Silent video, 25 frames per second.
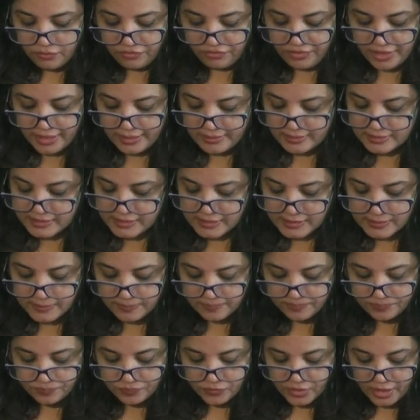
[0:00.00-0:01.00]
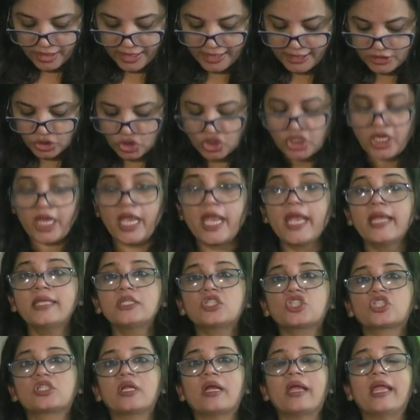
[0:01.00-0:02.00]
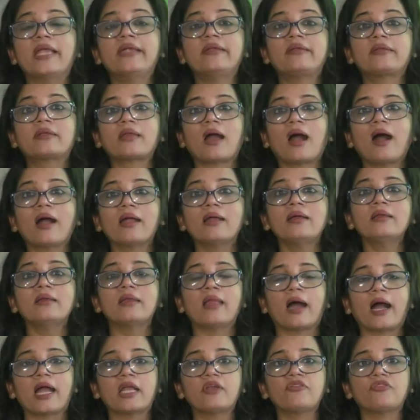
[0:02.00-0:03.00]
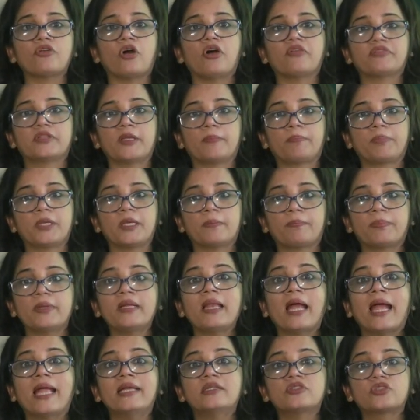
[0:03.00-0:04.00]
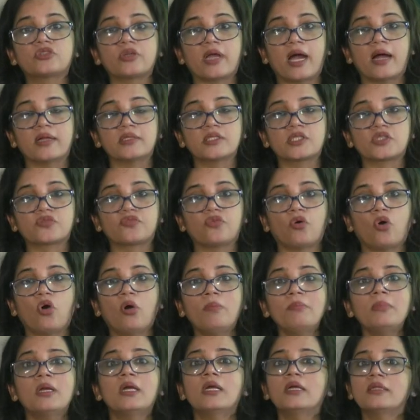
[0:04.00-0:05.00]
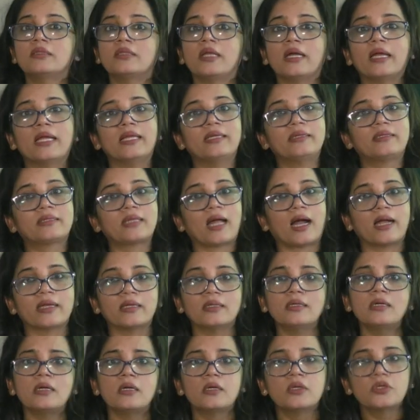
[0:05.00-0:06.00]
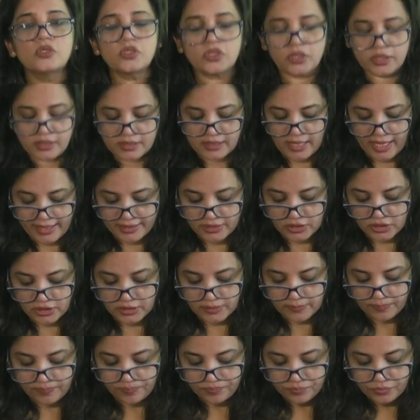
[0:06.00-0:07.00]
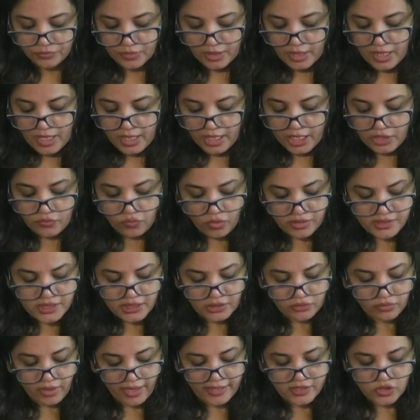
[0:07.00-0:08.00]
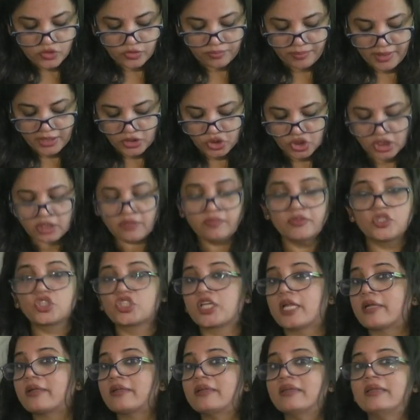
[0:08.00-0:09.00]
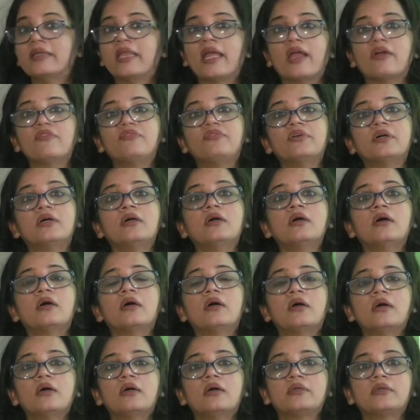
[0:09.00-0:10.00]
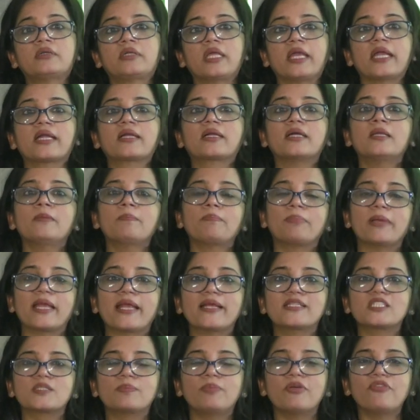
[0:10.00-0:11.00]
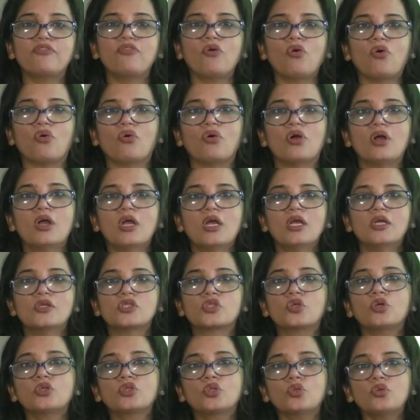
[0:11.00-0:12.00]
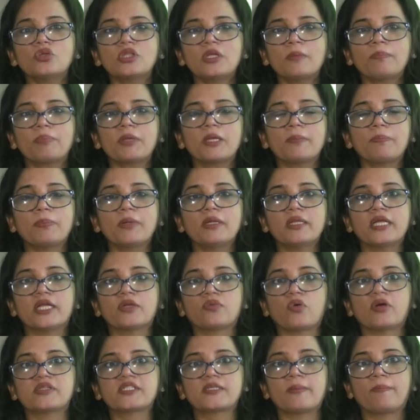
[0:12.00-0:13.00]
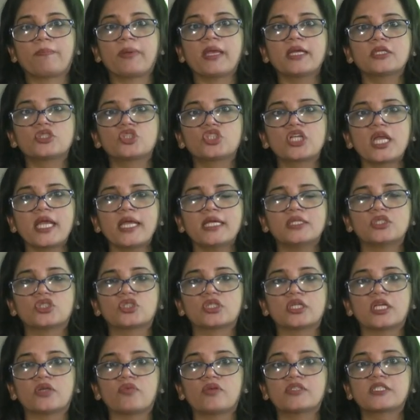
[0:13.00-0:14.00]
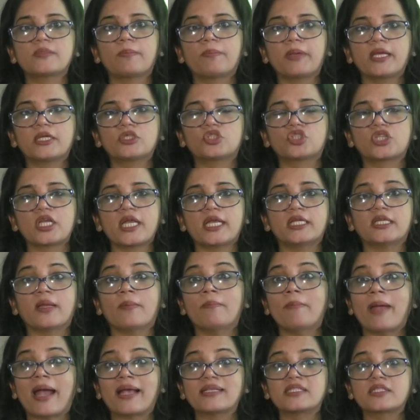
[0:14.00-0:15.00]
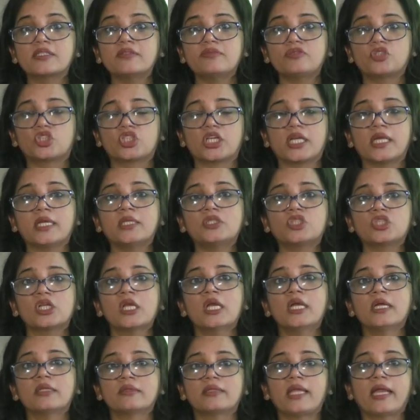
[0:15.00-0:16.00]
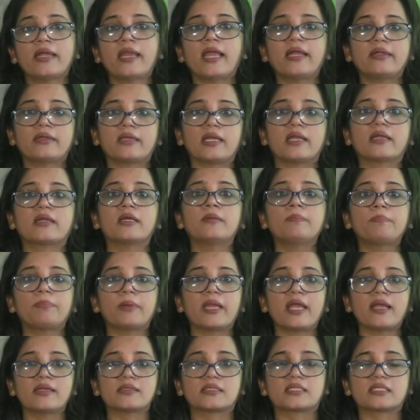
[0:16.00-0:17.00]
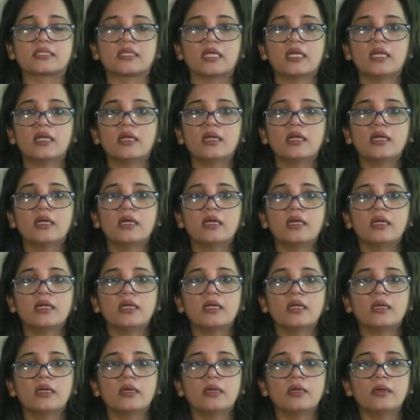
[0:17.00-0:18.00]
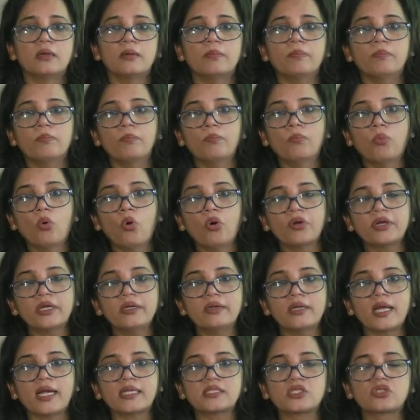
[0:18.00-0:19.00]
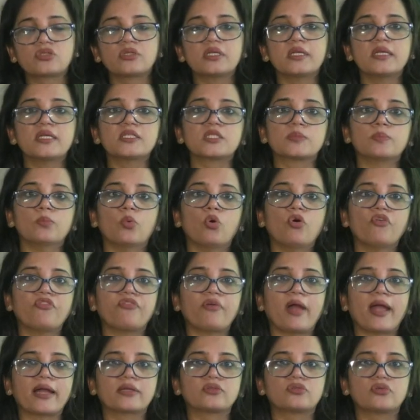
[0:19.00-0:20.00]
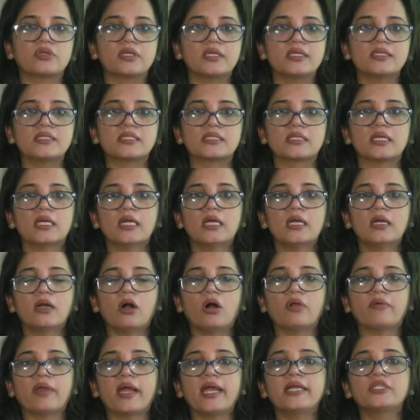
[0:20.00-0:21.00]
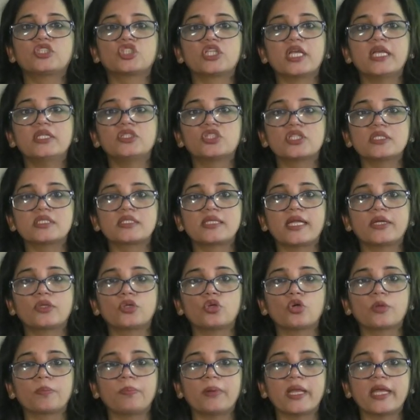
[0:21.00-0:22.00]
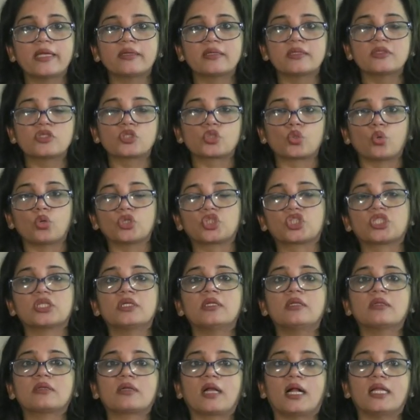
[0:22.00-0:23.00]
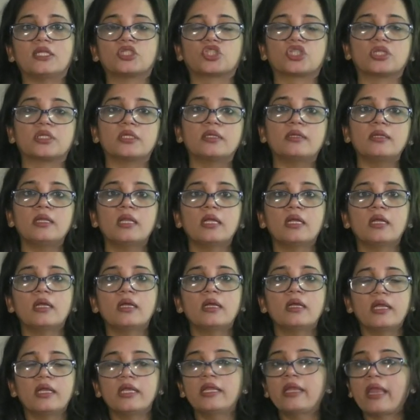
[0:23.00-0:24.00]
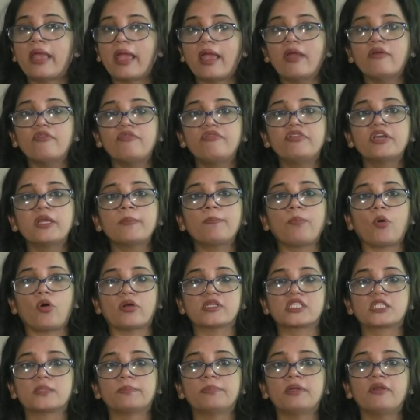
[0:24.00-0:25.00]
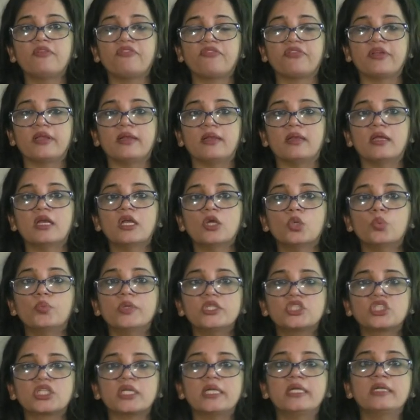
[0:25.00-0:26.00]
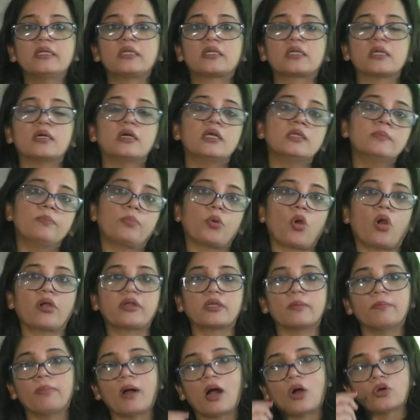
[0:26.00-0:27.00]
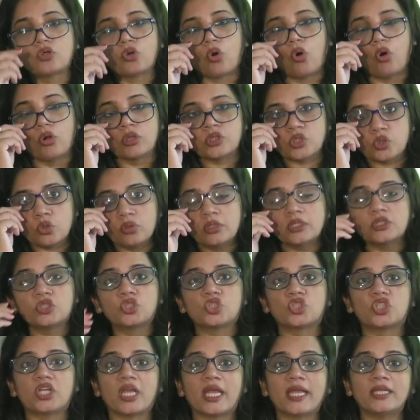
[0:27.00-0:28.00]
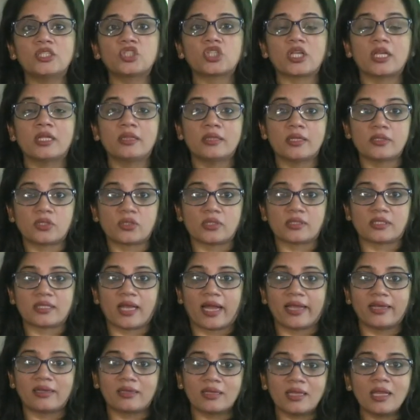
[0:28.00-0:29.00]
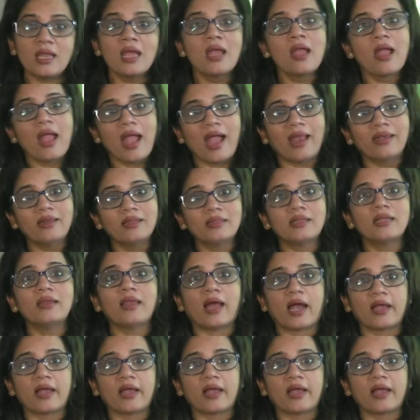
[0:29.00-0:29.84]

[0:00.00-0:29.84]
fields. It changed the entire life of the people and transformed the entire society. It was a transformation which had never taken place before. So to the people, it was a big change. It was a big change, a massive change that had taken place. More industries, more factories, all right, changes that took place in social, cultural, in every possible field, which in turn brought about also a change in the society and in the